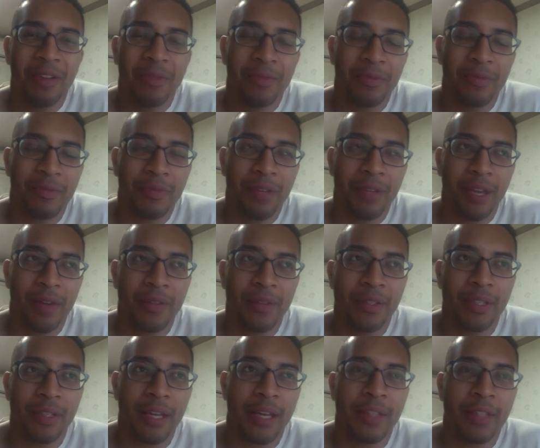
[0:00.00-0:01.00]
When I was
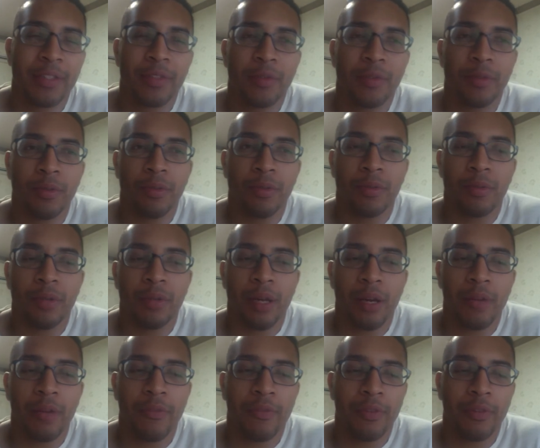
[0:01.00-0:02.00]
in high school,
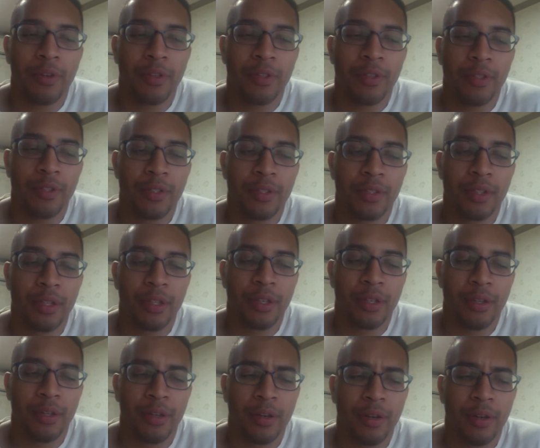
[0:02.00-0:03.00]
I first
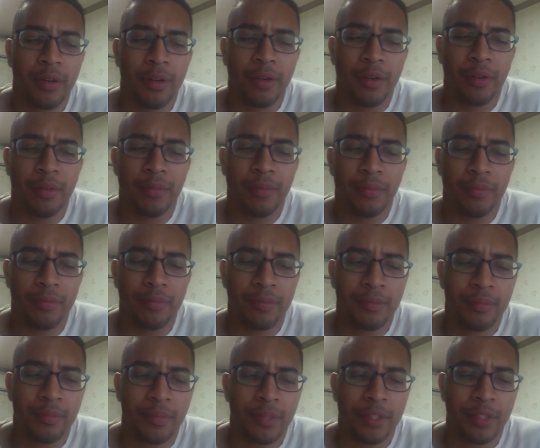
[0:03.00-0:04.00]
heard
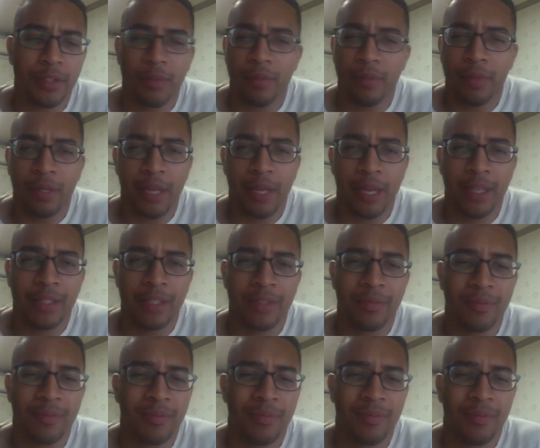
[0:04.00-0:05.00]
someone
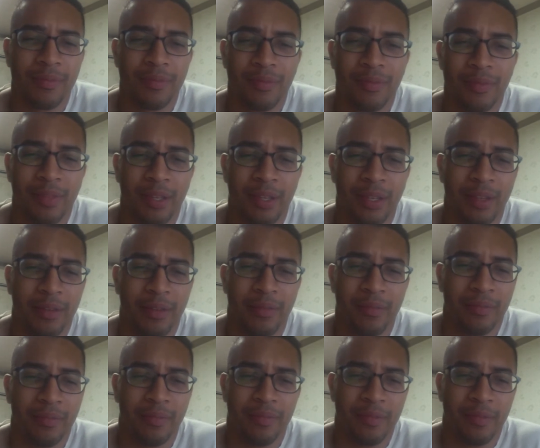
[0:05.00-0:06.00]
ask, like,
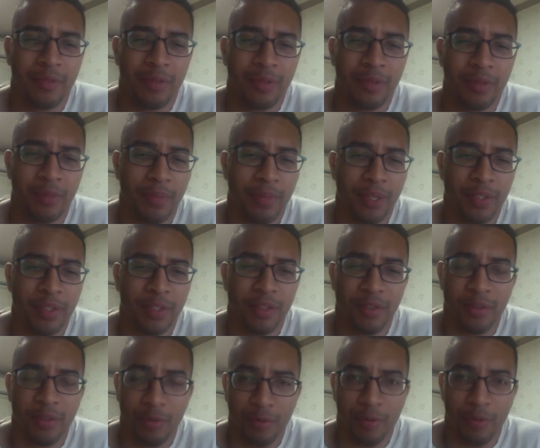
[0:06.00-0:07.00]
or
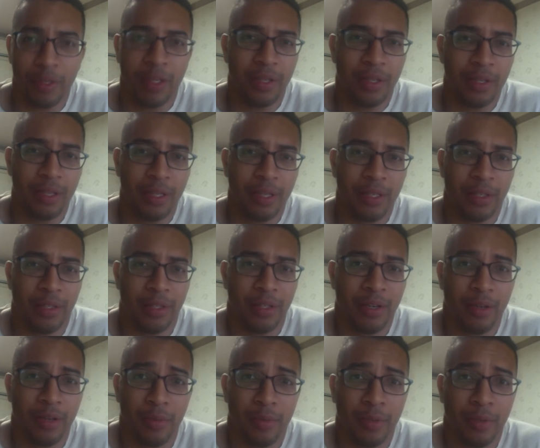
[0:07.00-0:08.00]
mention Korea like a
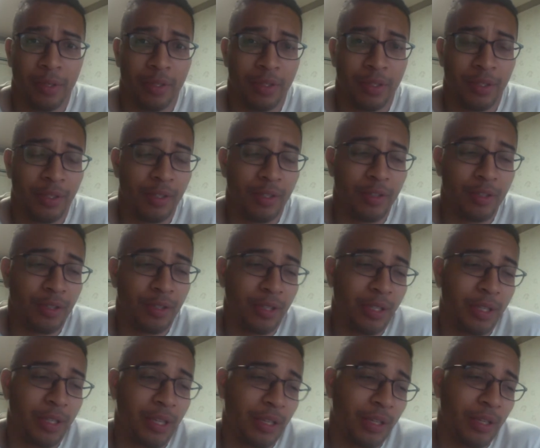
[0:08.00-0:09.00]
young person.
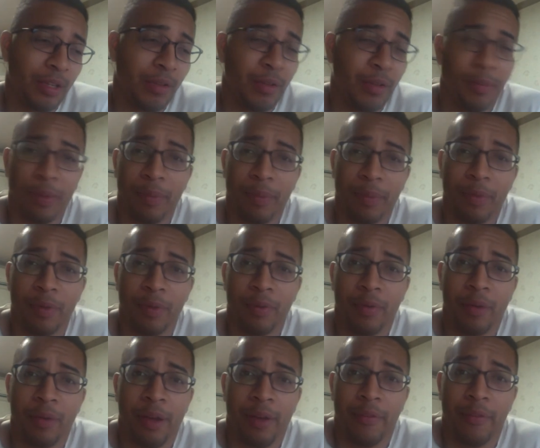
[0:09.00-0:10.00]
Usually, like, the only people
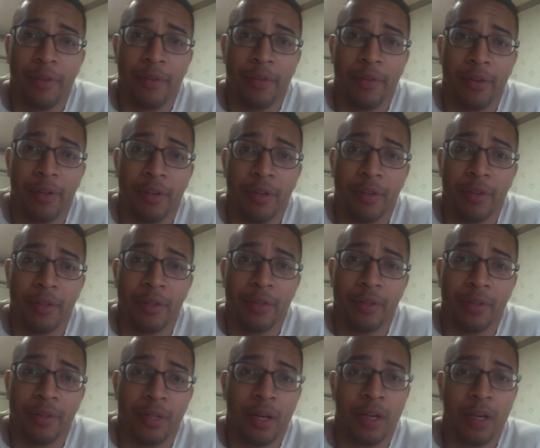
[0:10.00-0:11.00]
who I've ever heard
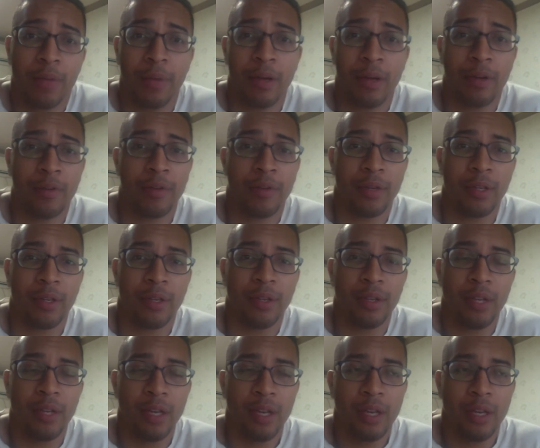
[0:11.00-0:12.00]
talk about Korea
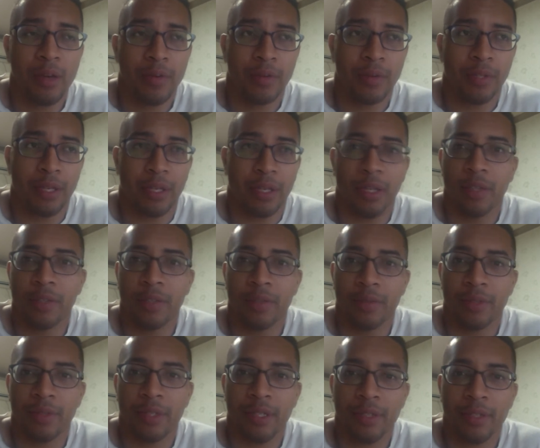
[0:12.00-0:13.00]
was like
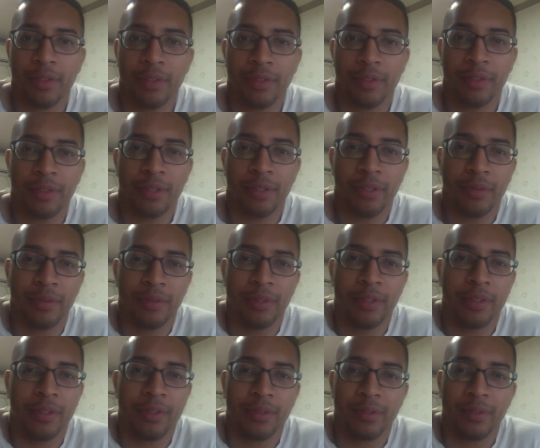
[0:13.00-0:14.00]
history teachers, and it
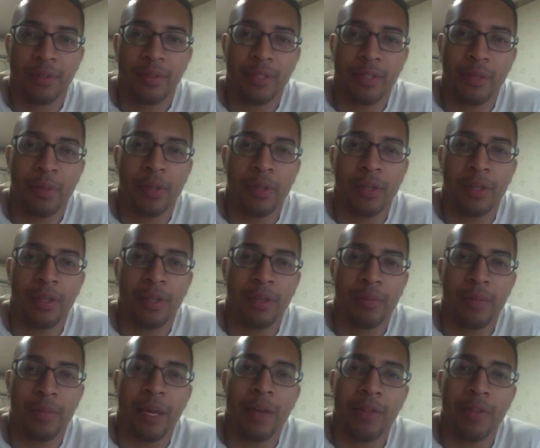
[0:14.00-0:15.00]
was typically
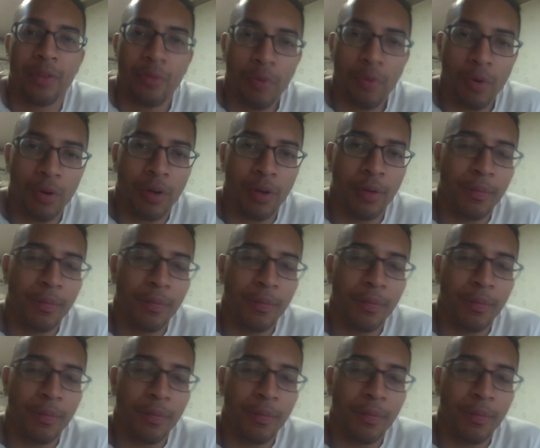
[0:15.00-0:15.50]
about the war.